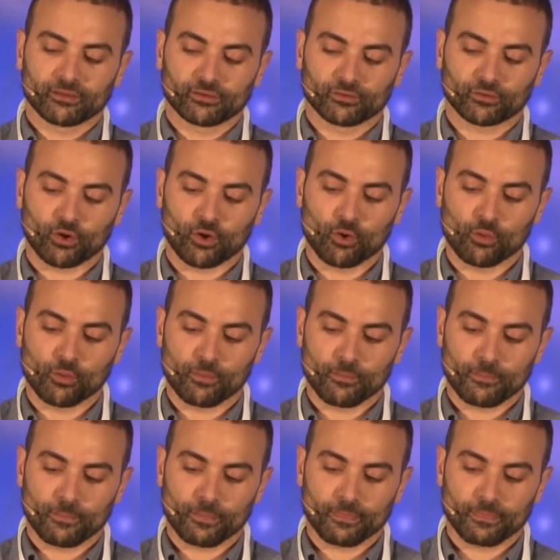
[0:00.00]
So
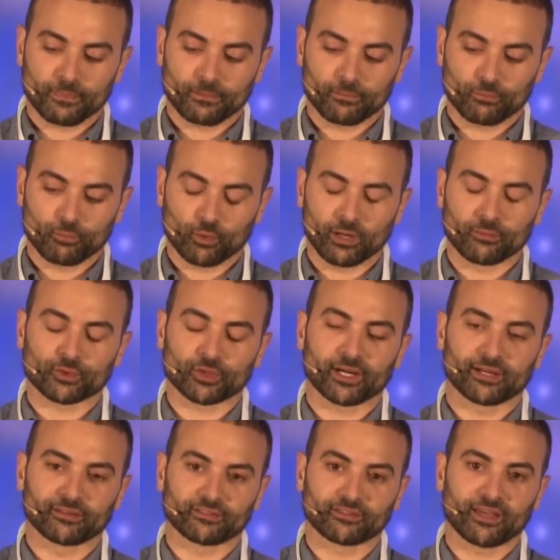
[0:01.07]
what I'm
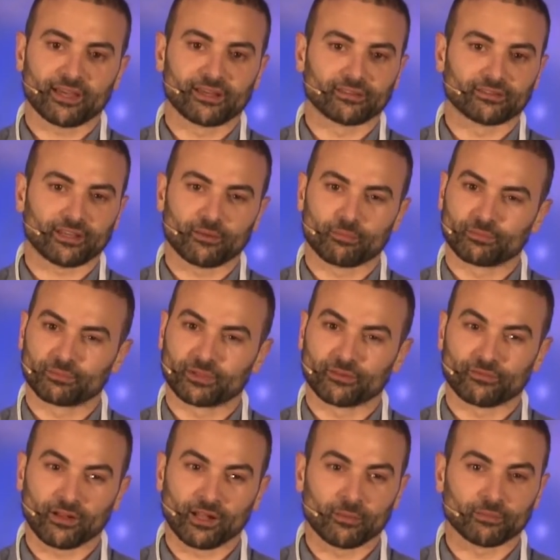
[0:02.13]
trying to say is I
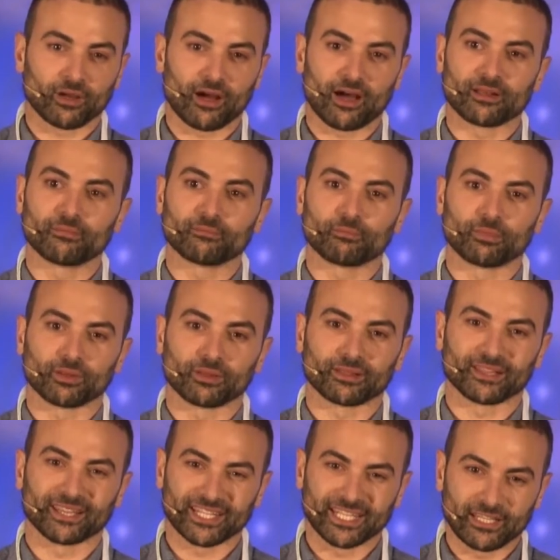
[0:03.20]
developed
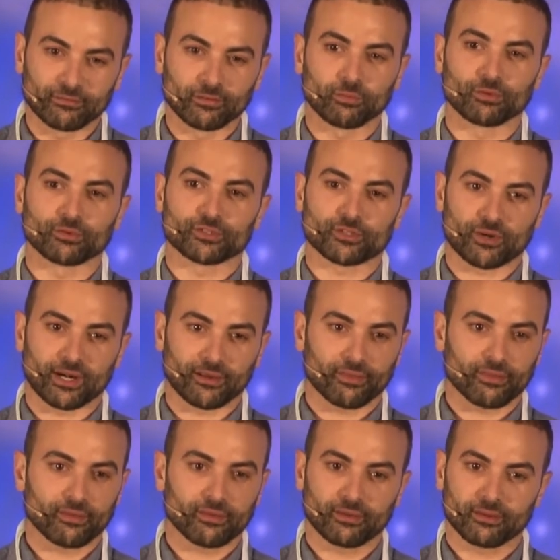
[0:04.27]
unbelievable strength
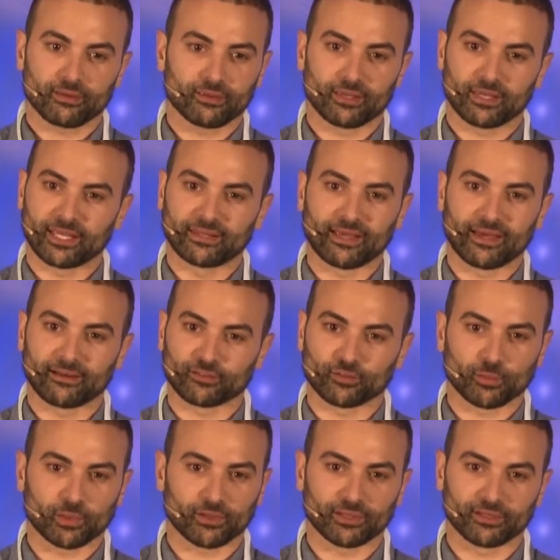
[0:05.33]
in that
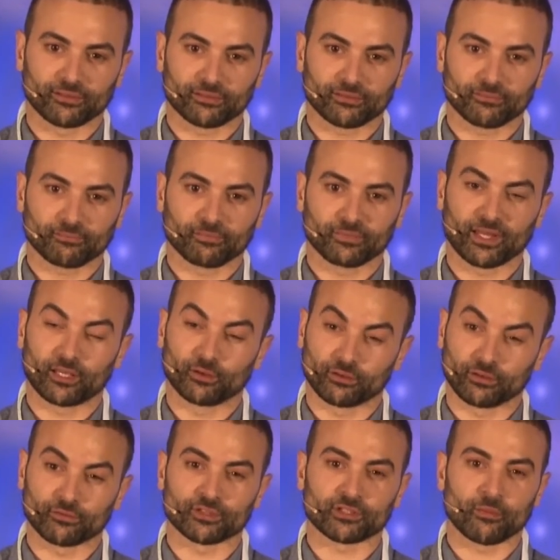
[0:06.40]
experience, and I use
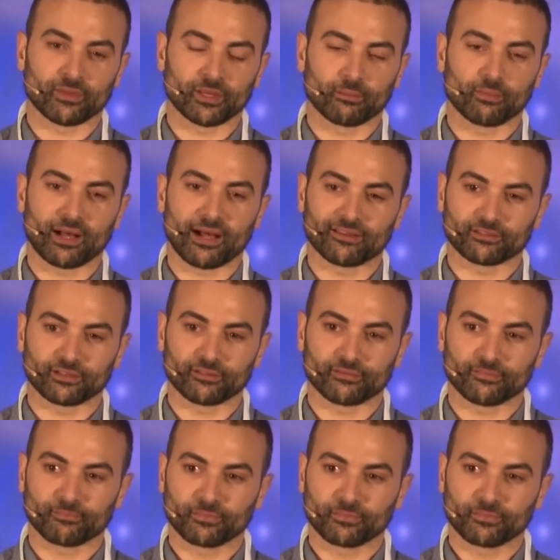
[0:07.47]
it for something positive.